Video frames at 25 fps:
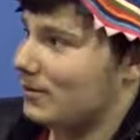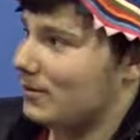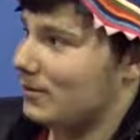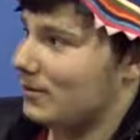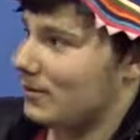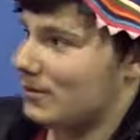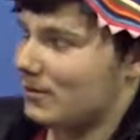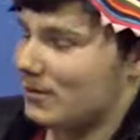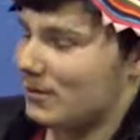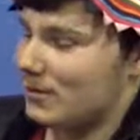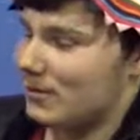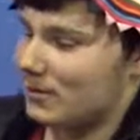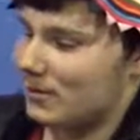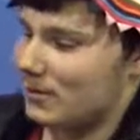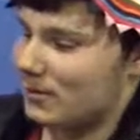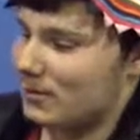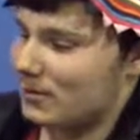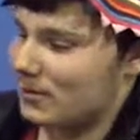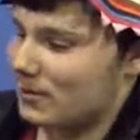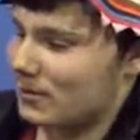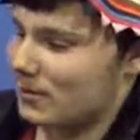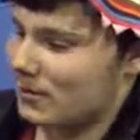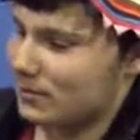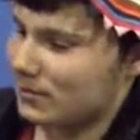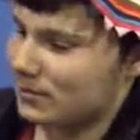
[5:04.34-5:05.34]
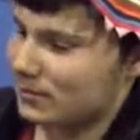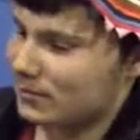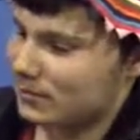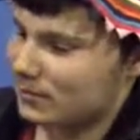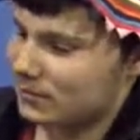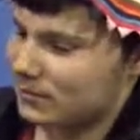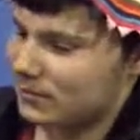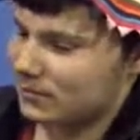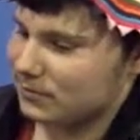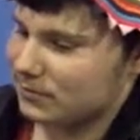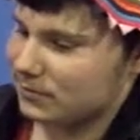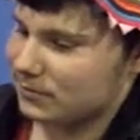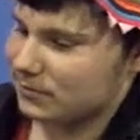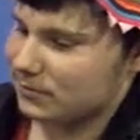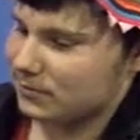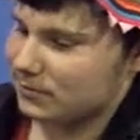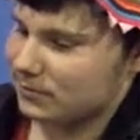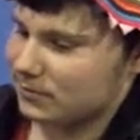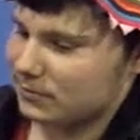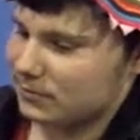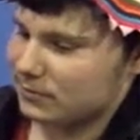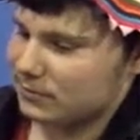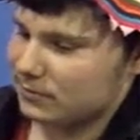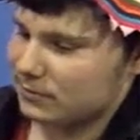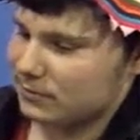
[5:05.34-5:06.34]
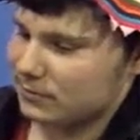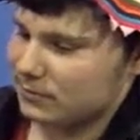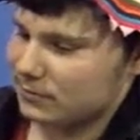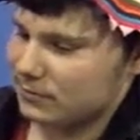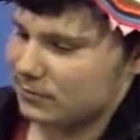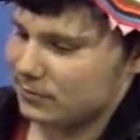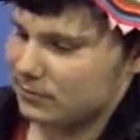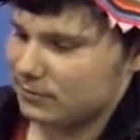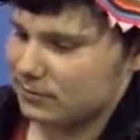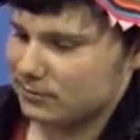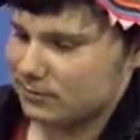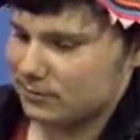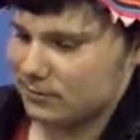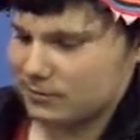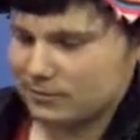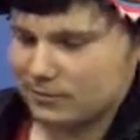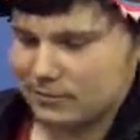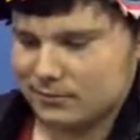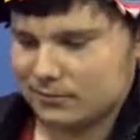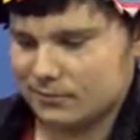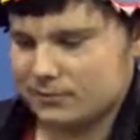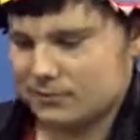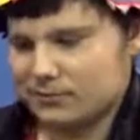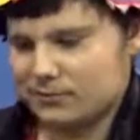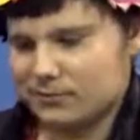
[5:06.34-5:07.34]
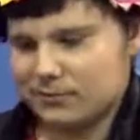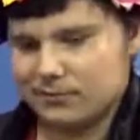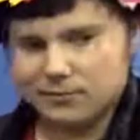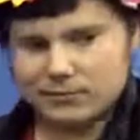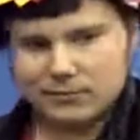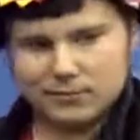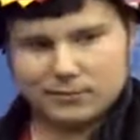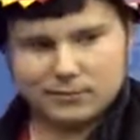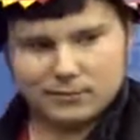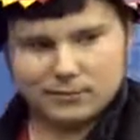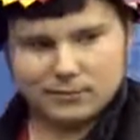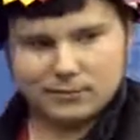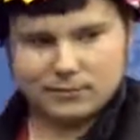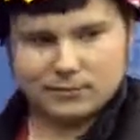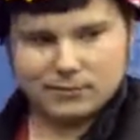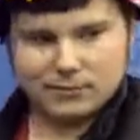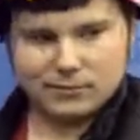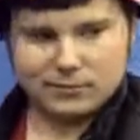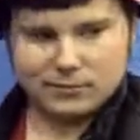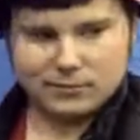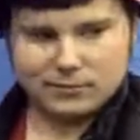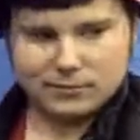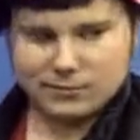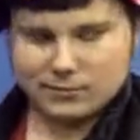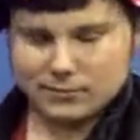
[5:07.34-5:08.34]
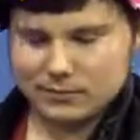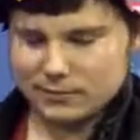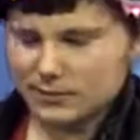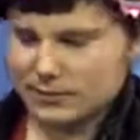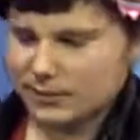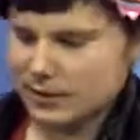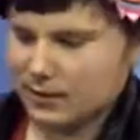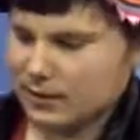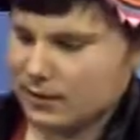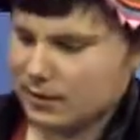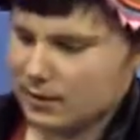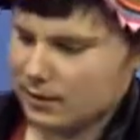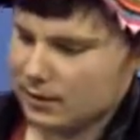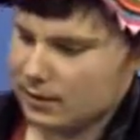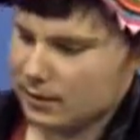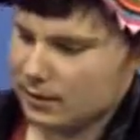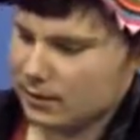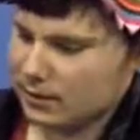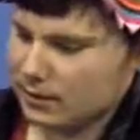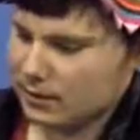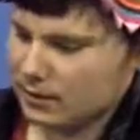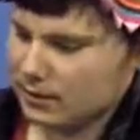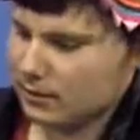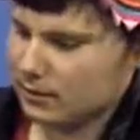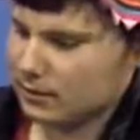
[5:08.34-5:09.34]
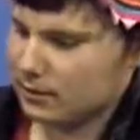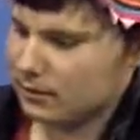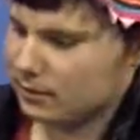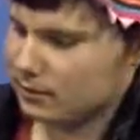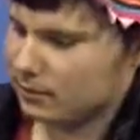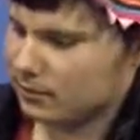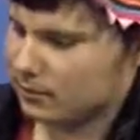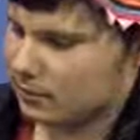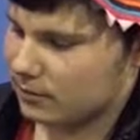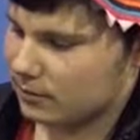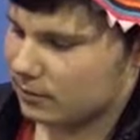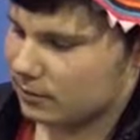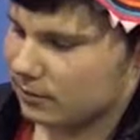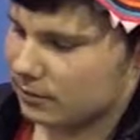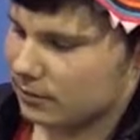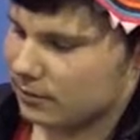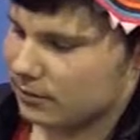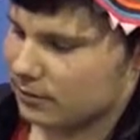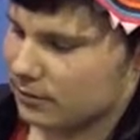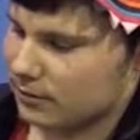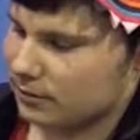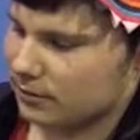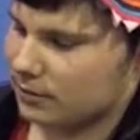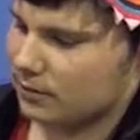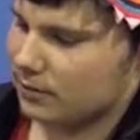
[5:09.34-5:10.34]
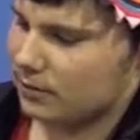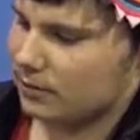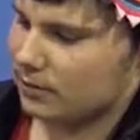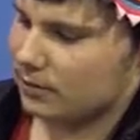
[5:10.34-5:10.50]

The person shown says nothing.